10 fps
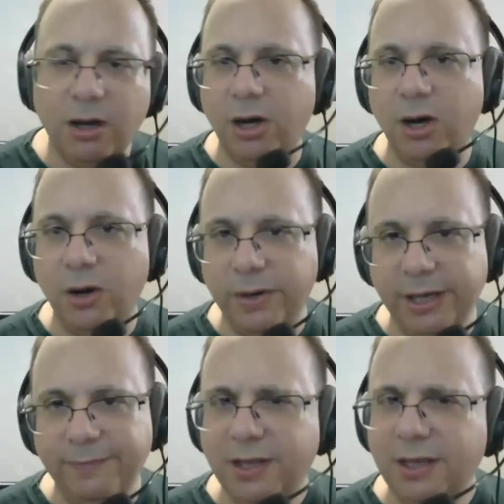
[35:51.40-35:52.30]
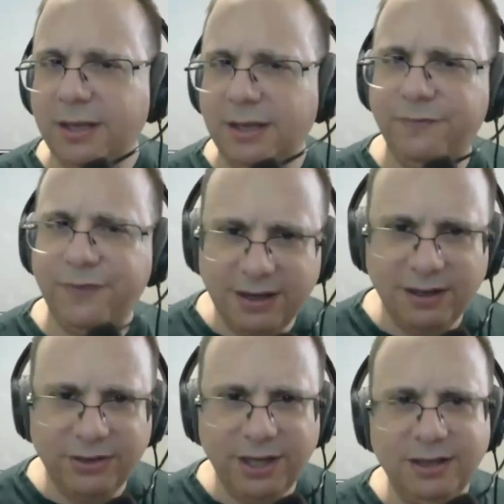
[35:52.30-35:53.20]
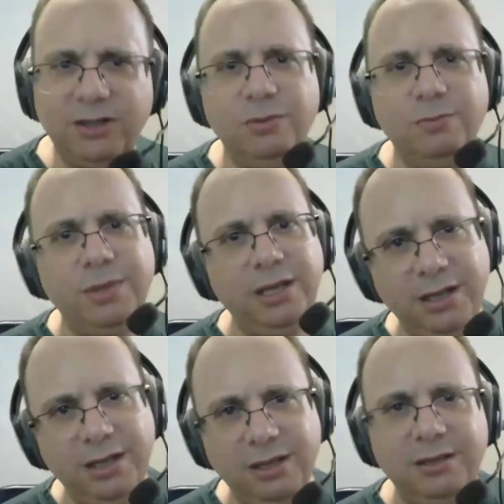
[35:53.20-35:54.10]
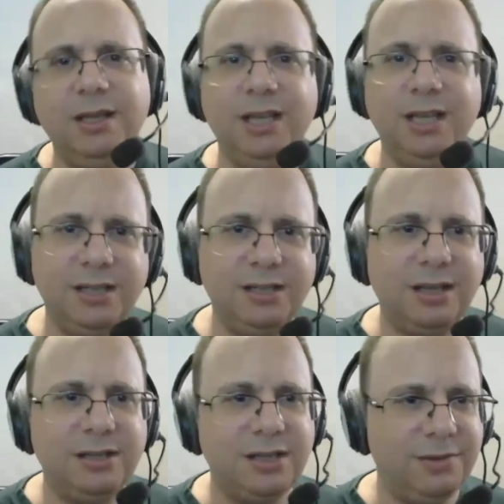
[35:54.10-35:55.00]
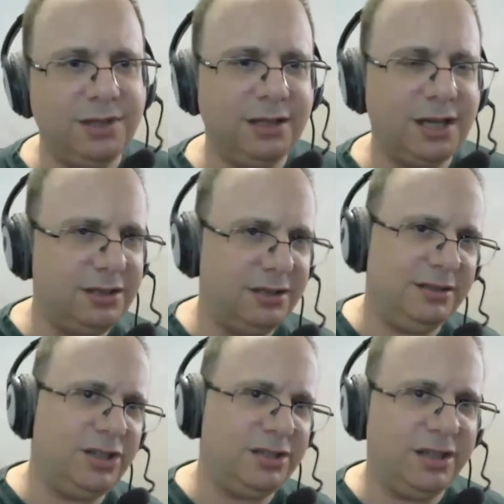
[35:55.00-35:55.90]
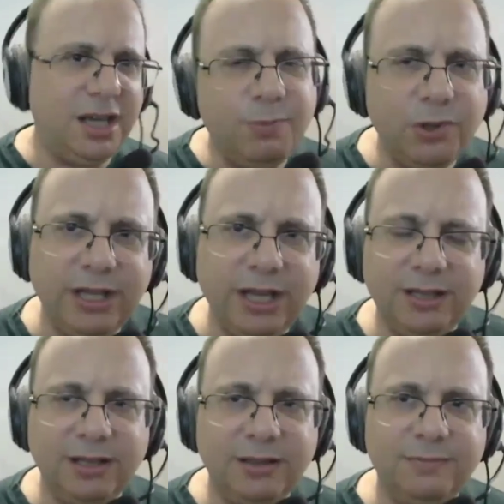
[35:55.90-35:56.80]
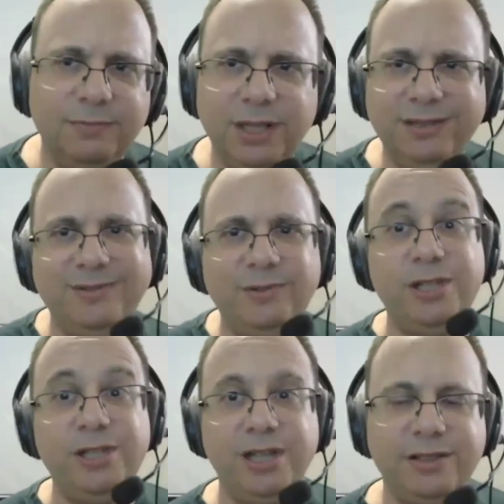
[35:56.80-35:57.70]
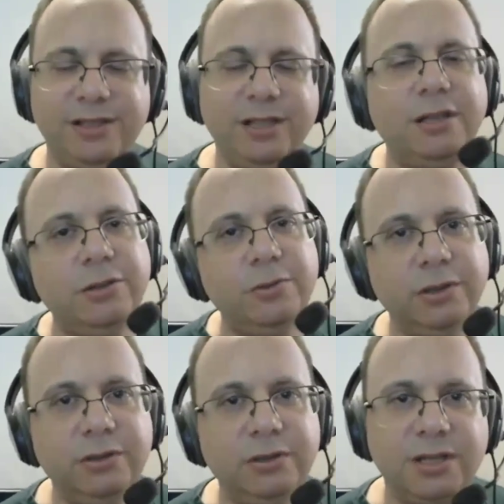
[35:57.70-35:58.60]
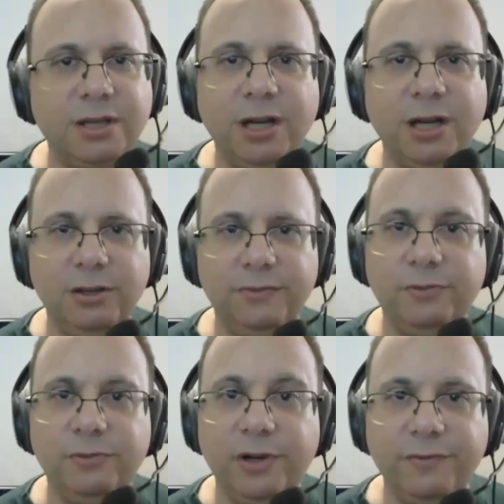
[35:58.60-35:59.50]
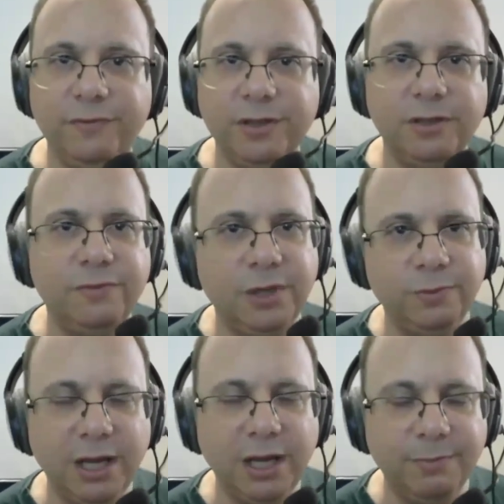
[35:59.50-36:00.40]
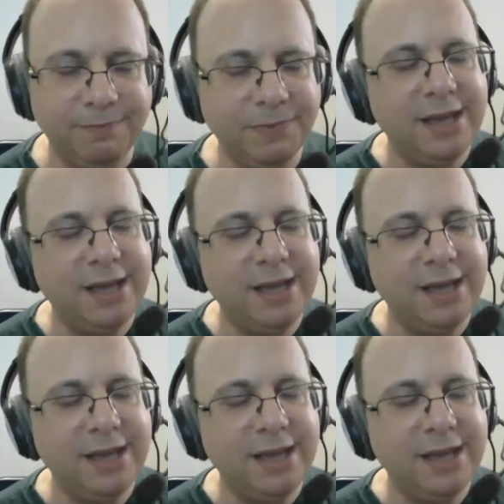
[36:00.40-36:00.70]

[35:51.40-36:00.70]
Okay, final thing that you may need is something not just input data, but results data. You want some kind of reference of what will happen.